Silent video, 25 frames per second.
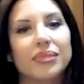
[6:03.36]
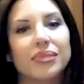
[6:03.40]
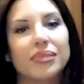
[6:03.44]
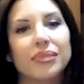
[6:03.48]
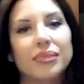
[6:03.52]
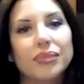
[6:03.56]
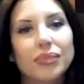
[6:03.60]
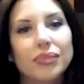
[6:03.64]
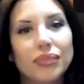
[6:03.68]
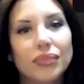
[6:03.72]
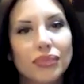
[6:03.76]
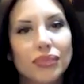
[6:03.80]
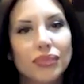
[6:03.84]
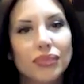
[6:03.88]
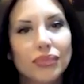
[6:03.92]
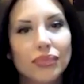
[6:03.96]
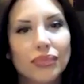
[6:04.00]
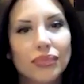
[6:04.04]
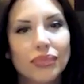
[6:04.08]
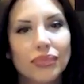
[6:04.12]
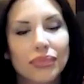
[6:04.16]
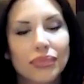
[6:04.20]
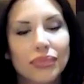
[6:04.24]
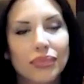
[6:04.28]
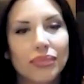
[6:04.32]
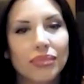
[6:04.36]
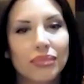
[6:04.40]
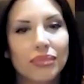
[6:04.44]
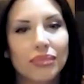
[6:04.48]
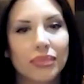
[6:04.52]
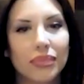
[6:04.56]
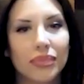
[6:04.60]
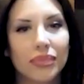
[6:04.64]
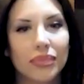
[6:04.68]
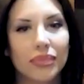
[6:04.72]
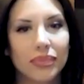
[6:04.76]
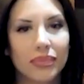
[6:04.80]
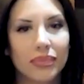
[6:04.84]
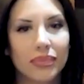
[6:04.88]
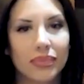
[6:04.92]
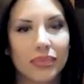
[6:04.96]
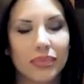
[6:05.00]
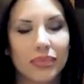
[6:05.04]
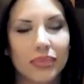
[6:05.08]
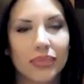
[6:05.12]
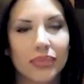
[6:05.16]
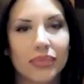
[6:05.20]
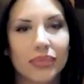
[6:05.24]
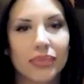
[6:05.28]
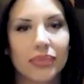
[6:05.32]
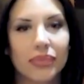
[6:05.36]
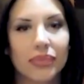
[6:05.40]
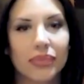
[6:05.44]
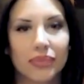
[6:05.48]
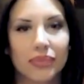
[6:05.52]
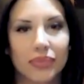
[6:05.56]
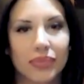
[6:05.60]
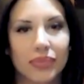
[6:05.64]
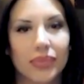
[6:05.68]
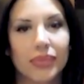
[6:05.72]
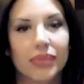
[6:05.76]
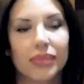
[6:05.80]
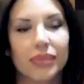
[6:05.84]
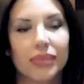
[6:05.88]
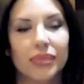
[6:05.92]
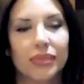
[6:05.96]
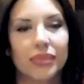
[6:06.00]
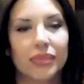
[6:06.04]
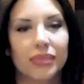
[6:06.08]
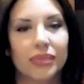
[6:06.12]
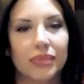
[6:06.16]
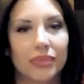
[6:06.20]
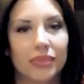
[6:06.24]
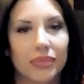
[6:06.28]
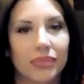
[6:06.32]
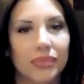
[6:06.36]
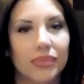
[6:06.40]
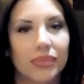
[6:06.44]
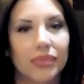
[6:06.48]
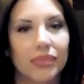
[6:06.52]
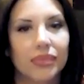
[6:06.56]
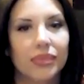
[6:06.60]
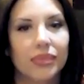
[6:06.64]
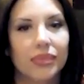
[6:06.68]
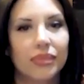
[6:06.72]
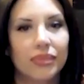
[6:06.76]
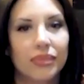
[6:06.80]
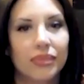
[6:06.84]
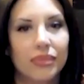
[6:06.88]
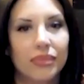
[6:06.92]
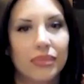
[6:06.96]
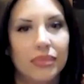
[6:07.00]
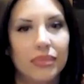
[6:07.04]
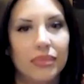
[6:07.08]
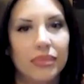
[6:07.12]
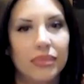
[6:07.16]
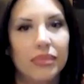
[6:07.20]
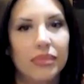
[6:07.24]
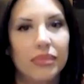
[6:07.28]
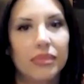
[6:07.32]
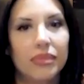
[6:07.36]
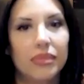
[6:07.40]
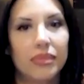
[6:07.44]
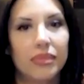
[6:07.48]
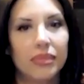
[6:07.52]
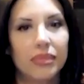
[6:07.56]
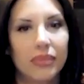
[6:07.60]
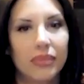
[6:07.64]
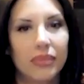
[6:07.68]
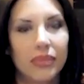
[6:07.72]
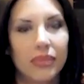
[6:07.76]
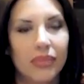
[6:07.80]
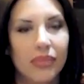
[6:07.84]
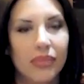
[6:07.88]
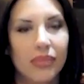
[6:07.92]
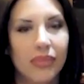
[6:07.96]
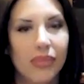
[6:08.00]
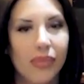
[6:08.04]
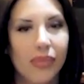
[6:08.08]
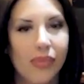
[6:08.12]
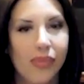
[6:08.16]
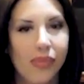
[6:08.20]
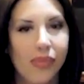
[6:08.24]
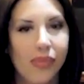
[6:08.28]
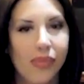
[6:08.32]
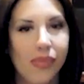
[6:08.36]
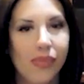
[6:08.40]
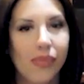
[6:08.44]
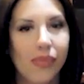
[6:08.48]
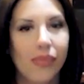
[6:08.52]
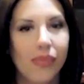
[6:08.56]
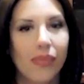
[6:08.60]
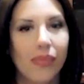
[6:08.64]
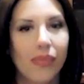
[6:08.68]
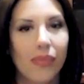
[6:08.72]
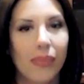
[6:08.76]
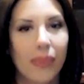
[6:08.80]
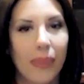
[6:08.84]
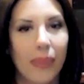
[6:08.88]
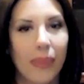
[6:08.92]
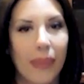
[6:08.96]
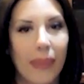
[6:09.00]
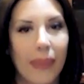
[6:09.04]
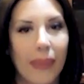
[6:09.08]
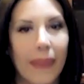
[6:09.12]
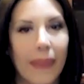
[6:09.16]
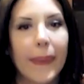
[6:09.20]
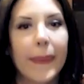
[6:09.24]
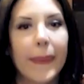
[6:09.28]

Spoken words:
(not speaking)